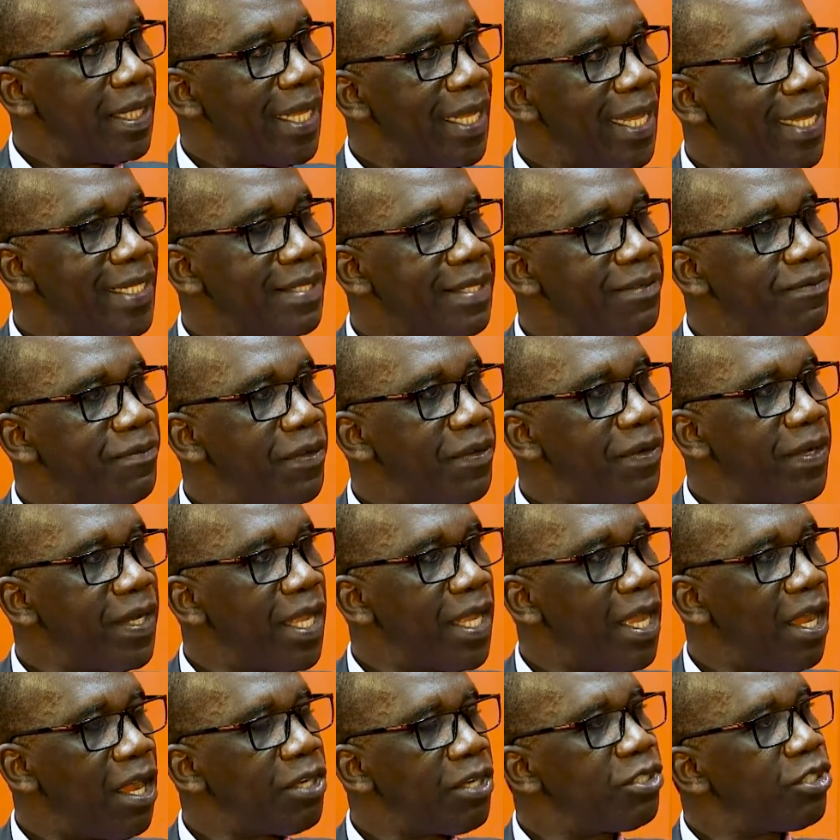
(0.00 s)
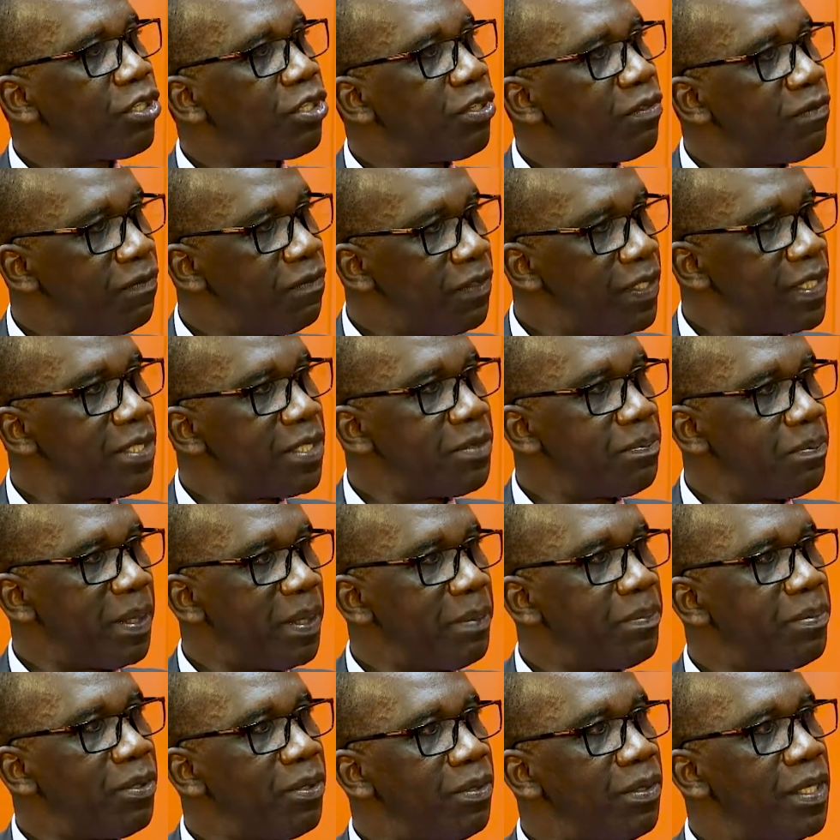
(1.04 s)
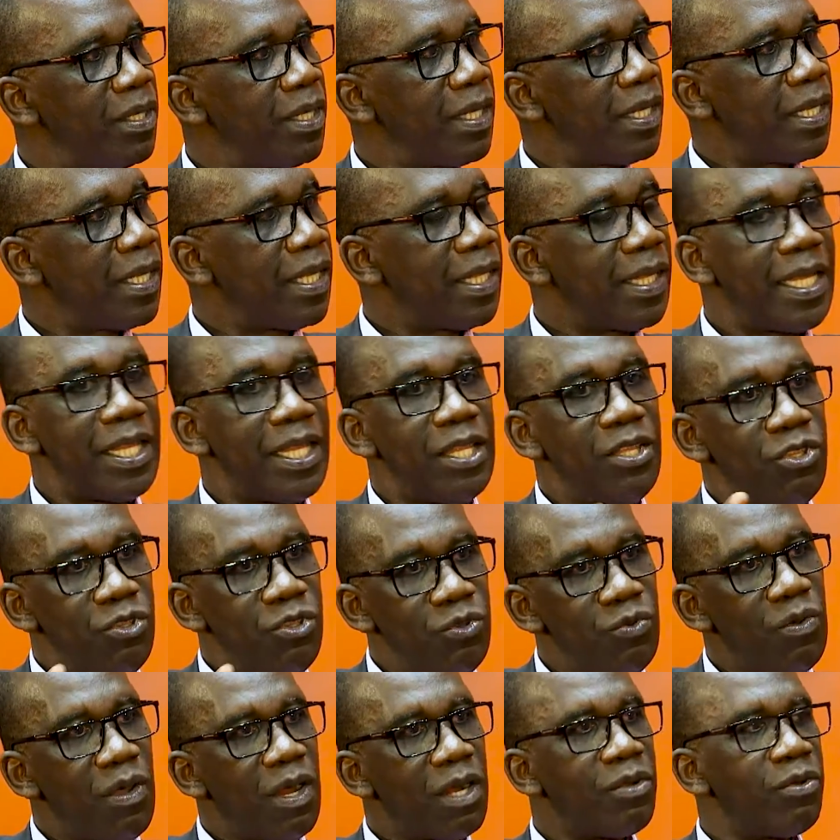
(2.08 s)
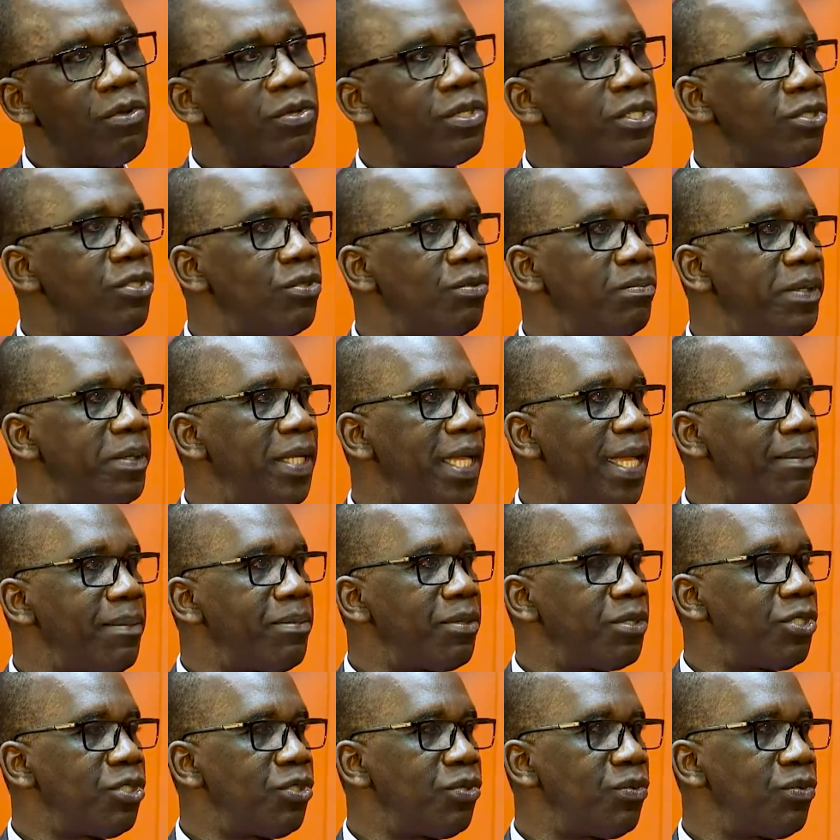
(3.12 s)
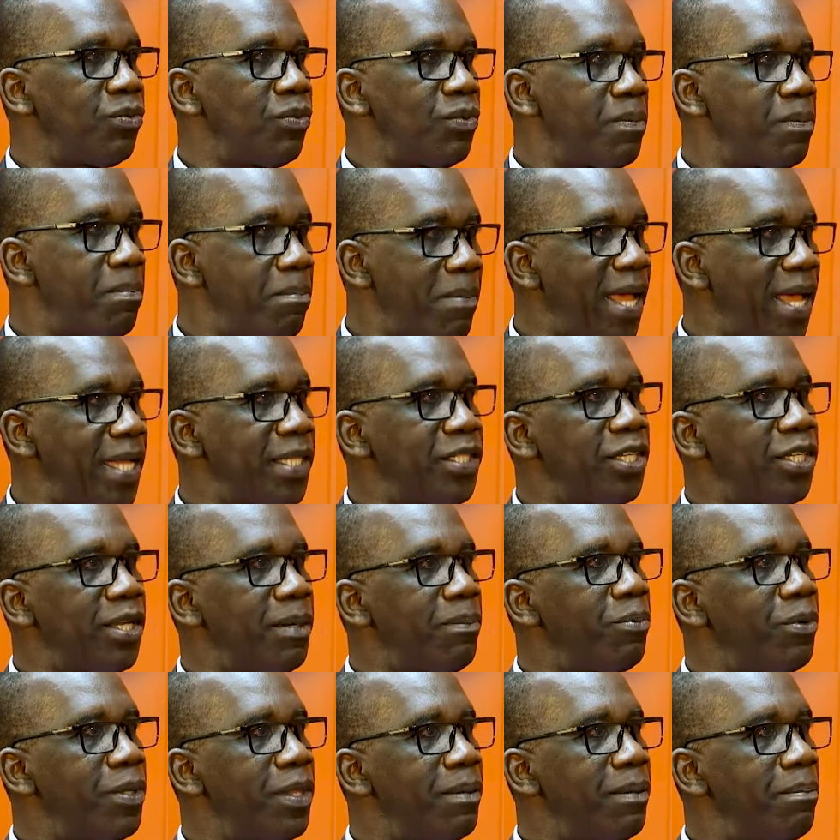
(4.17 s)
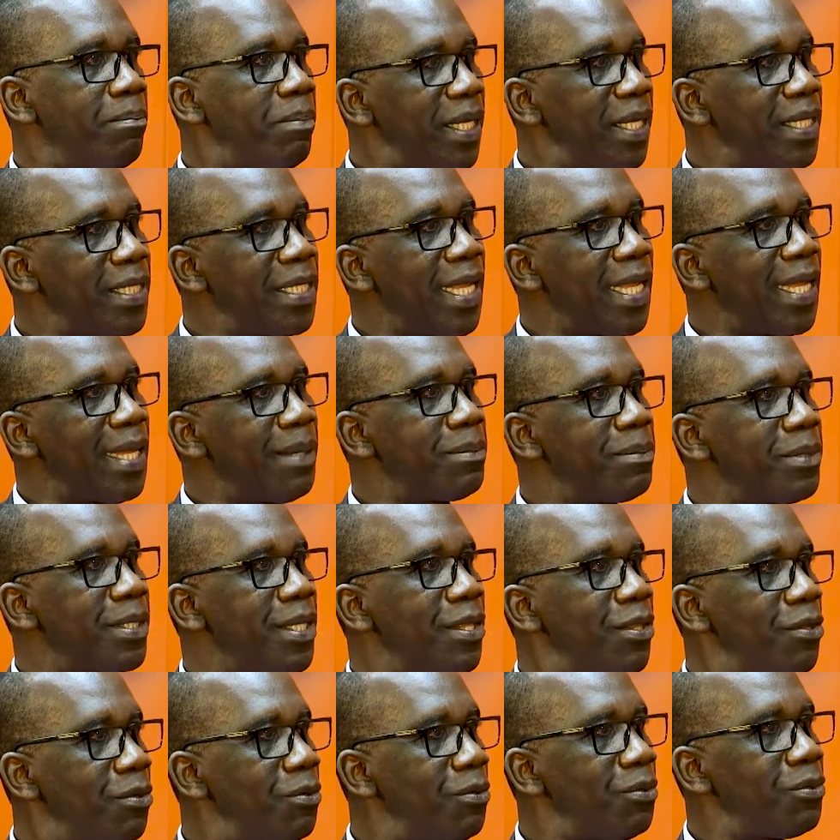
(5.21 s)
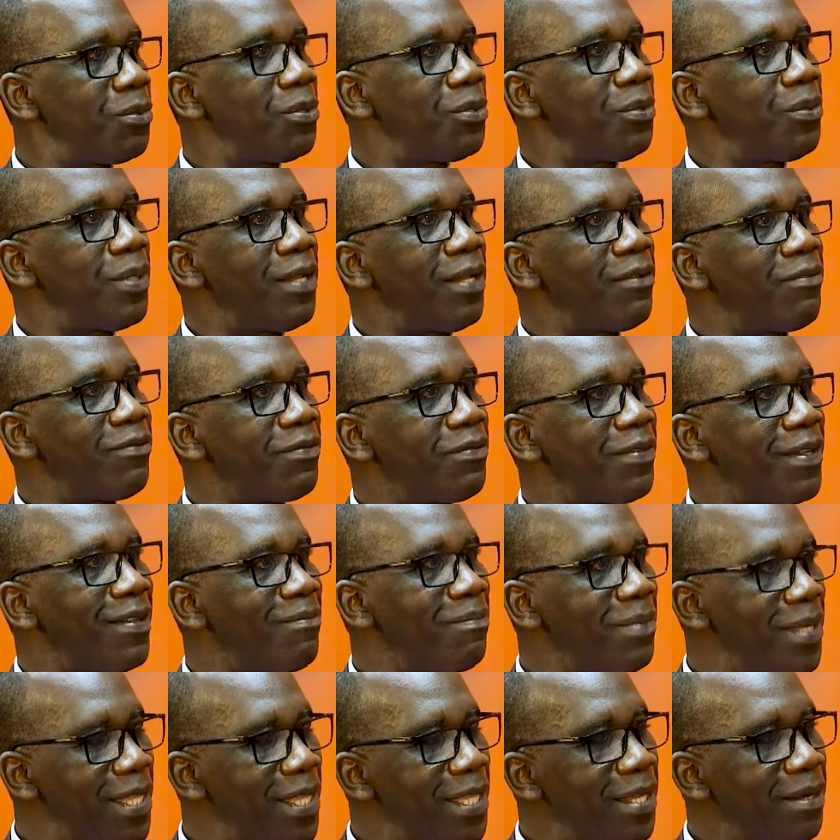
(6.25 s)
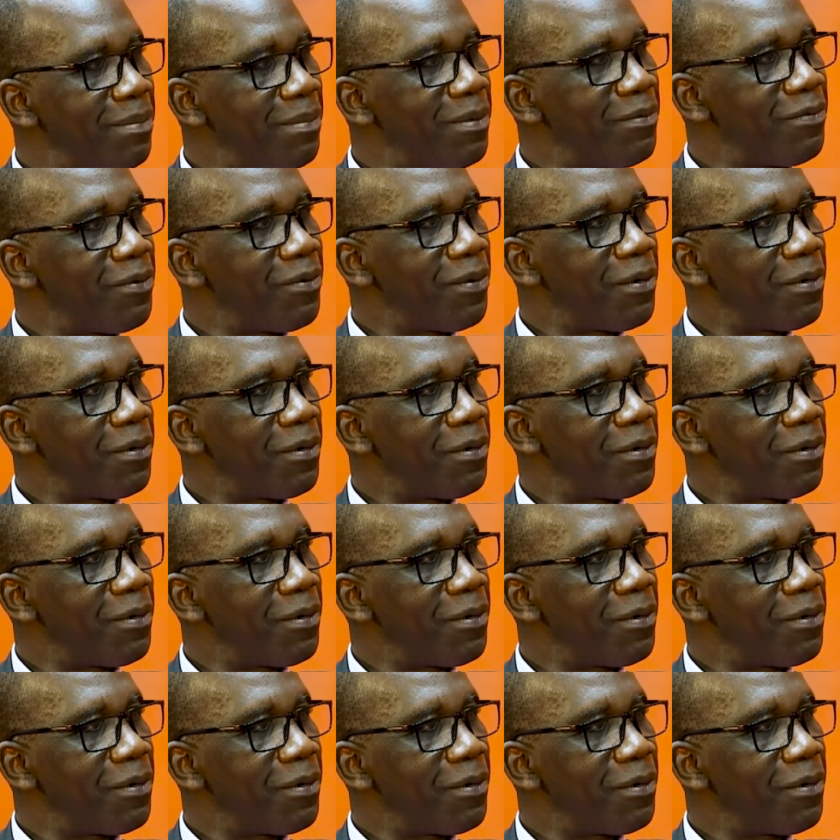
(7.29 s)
It's very hard to convince people that you are going to be able to match up with the big names and those who have been there before.